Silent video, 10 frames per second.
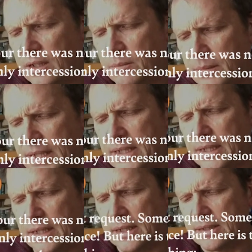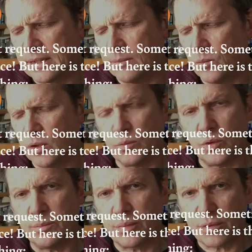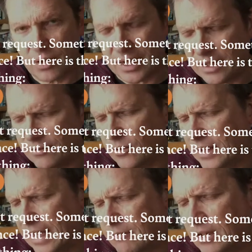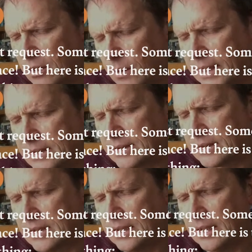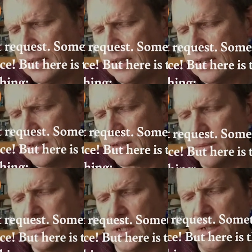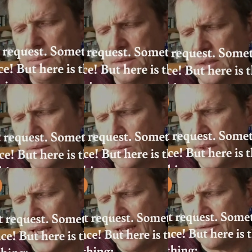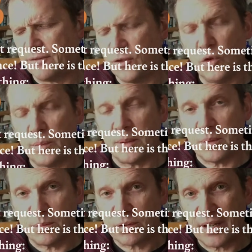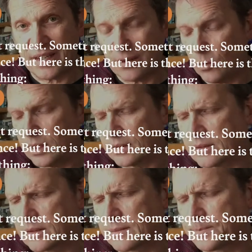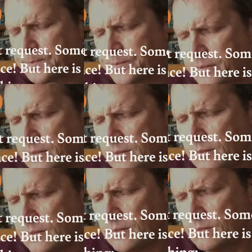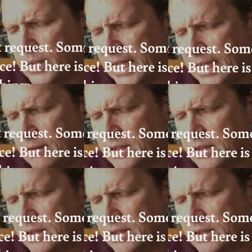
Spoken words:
immediately someone would pray for that request. Sometimes we had 4 people praying at once. But here